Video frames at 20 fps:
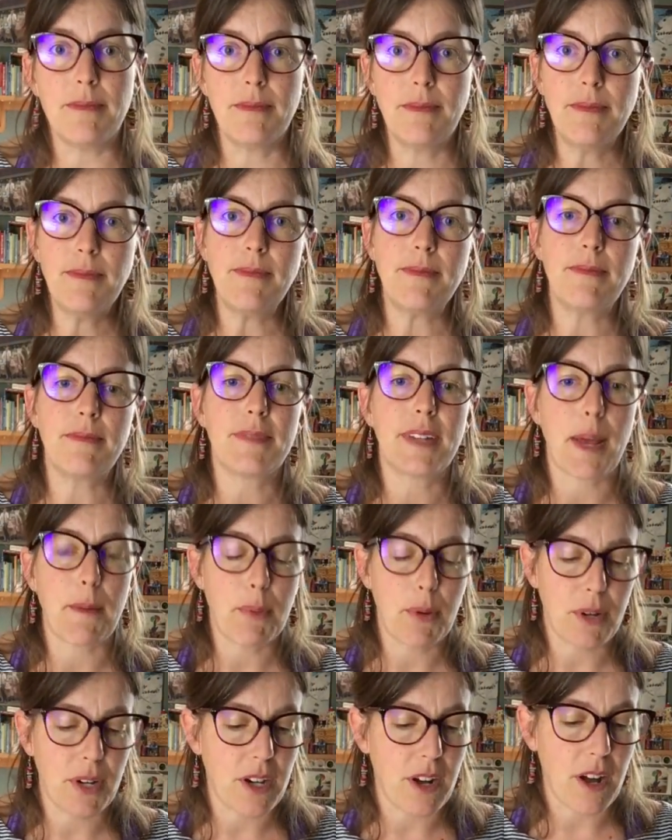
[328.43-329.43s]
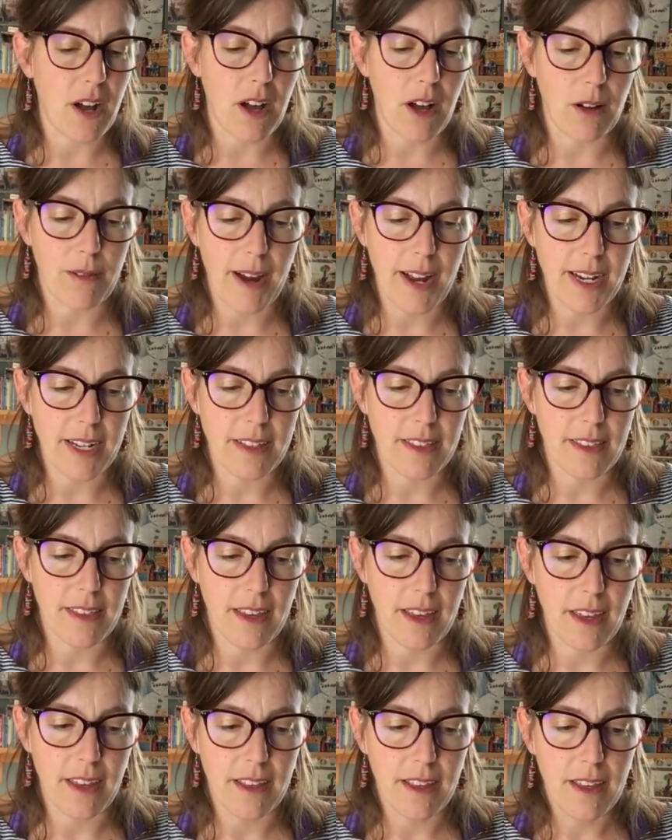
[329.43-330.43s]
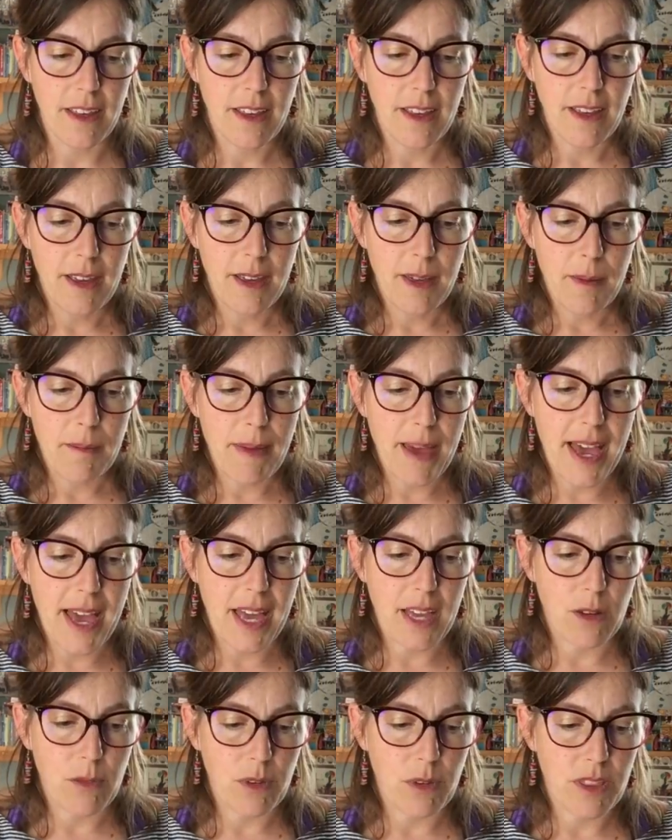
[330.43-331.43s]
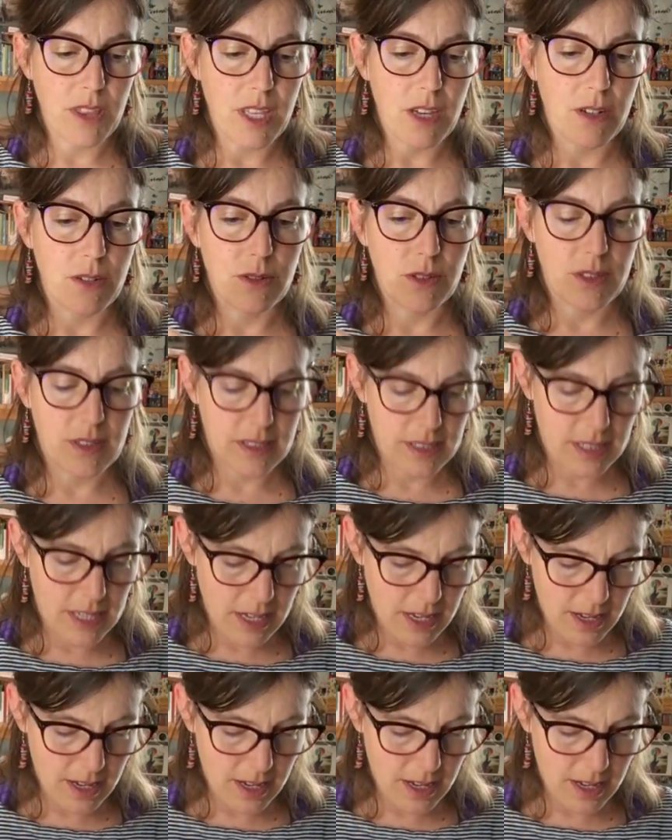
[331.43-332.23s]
and I put it all right in the bag with the oats.